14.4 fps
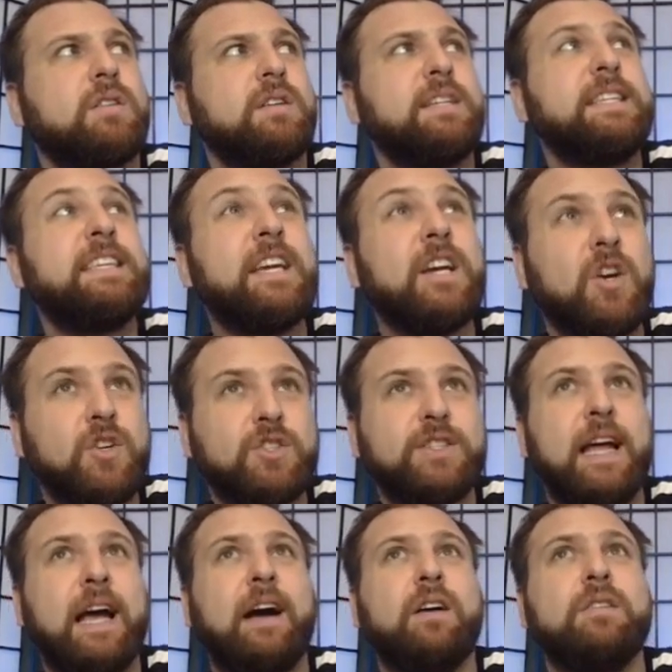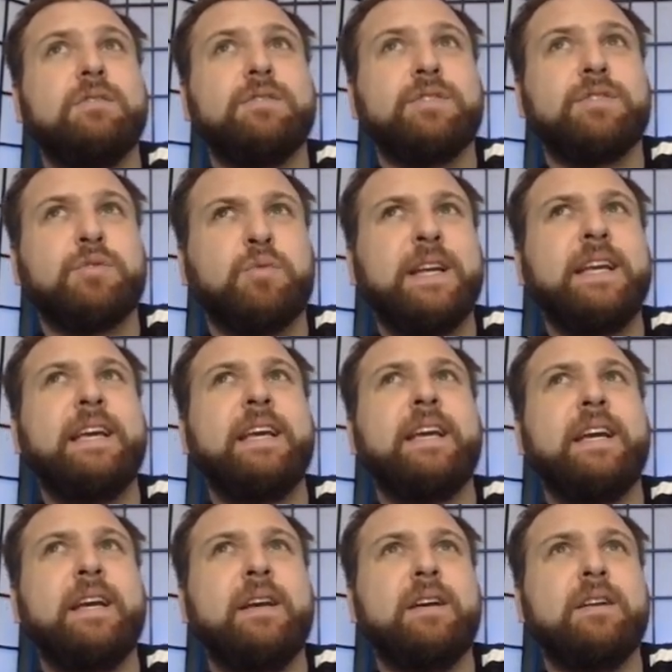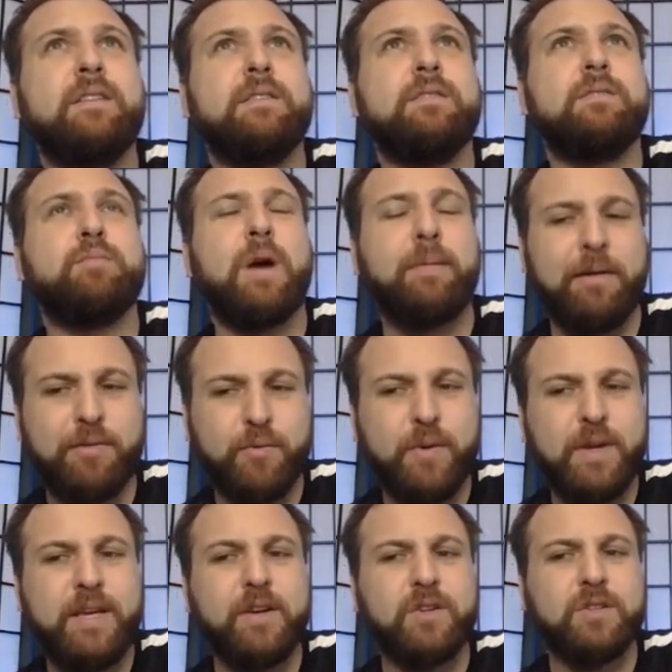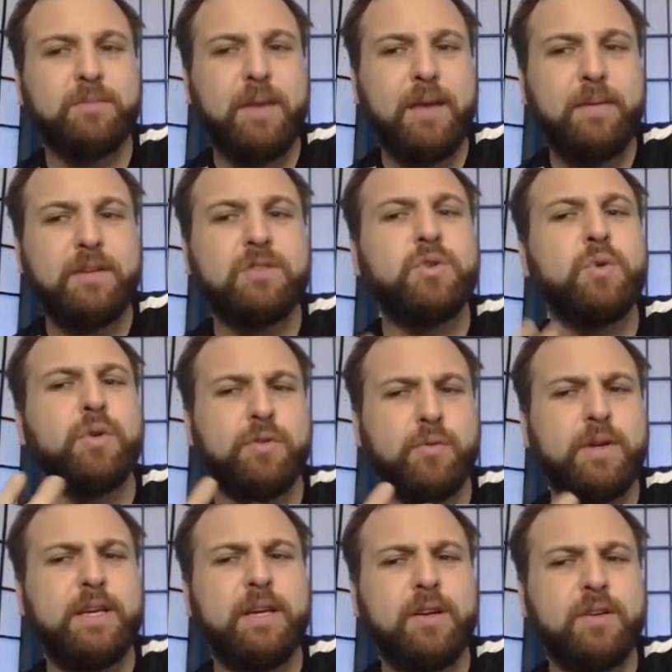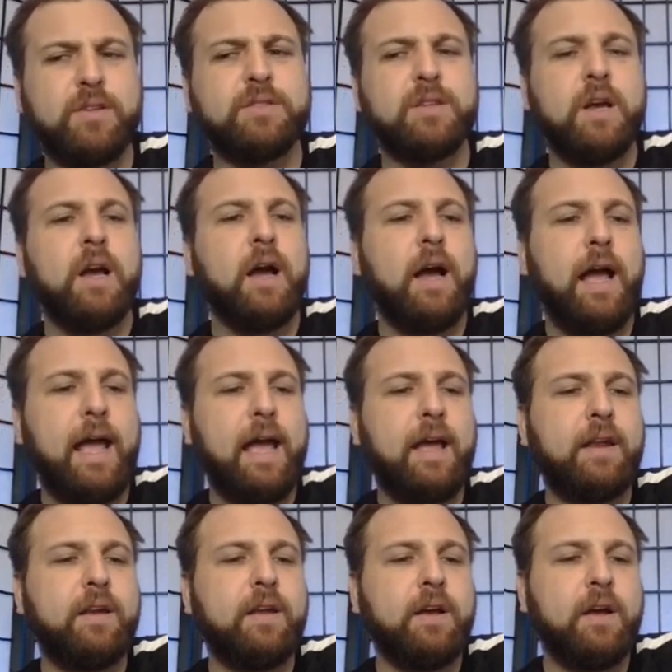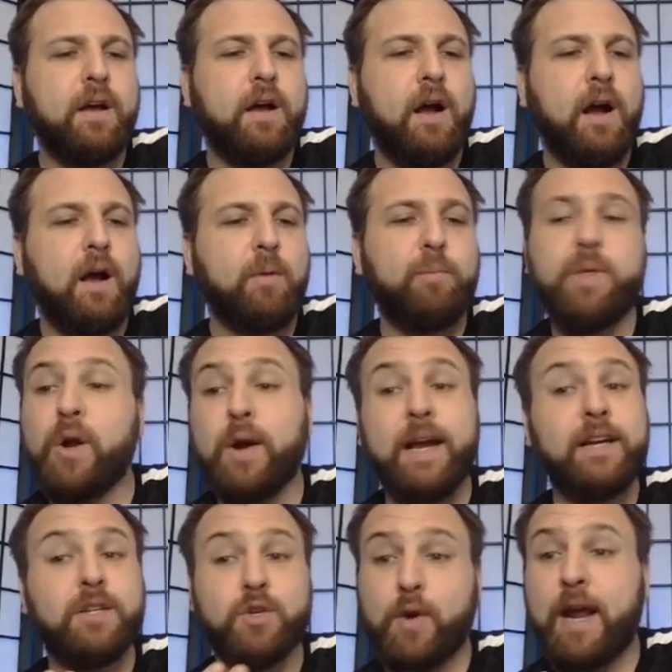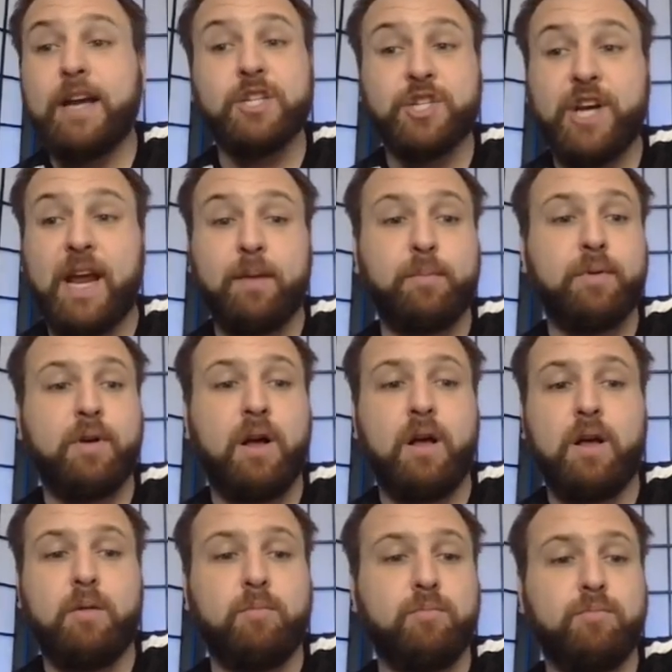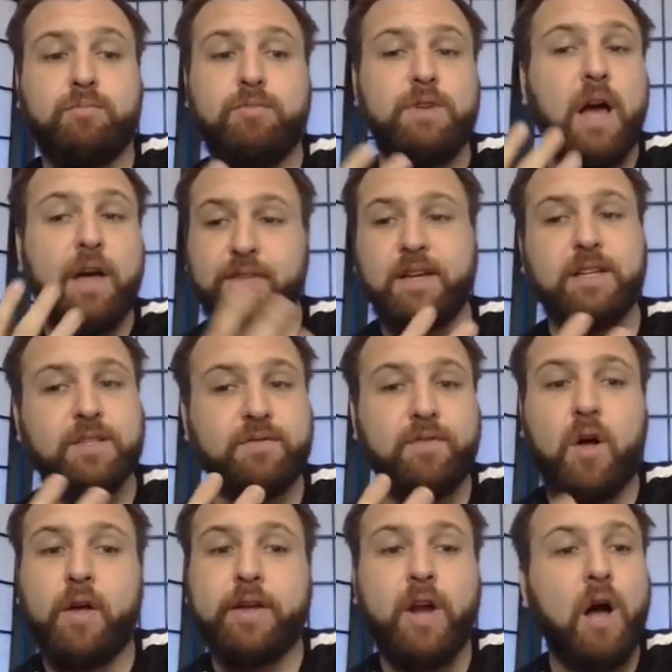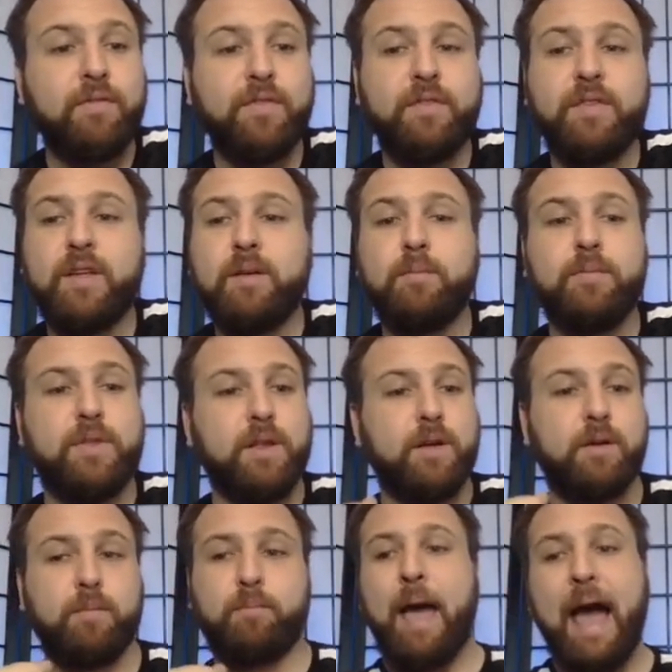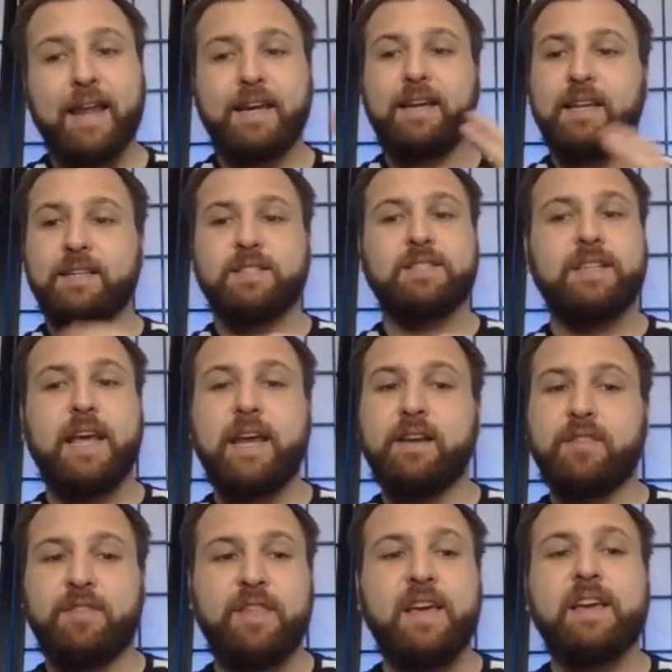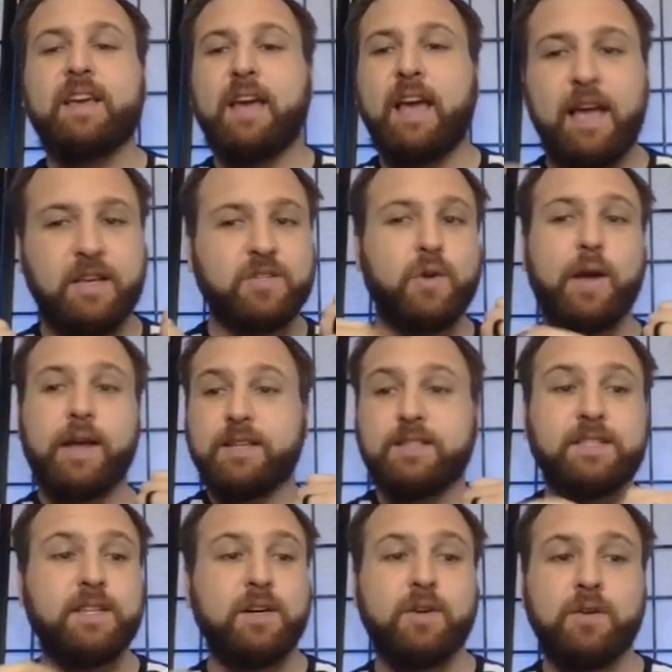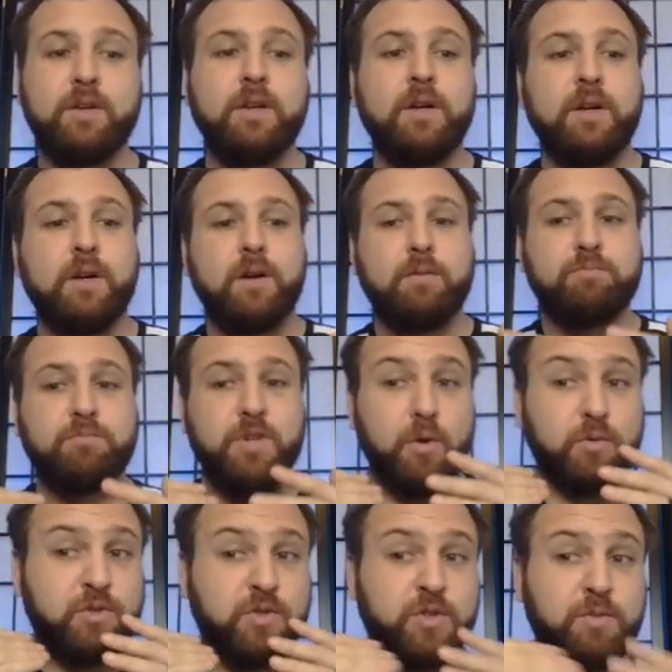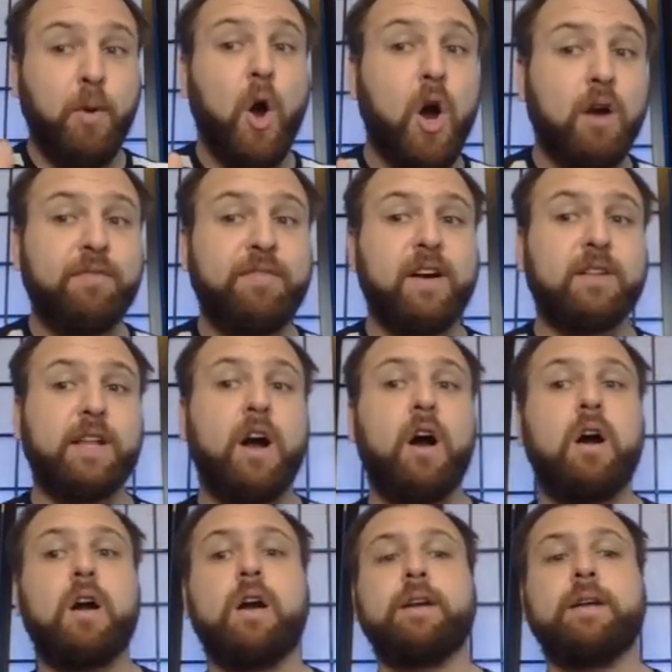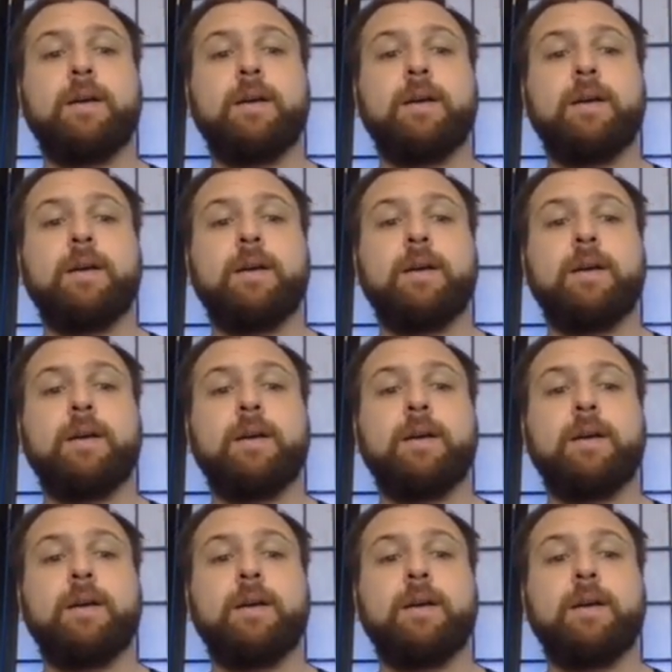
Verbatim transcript: years now, three, probably about three years, maybe two or three years, and uh, they're in great shape. Um, nothing is falling off of them. The padding has stayed thick, eh, so I can still, you know, spar fairly hard.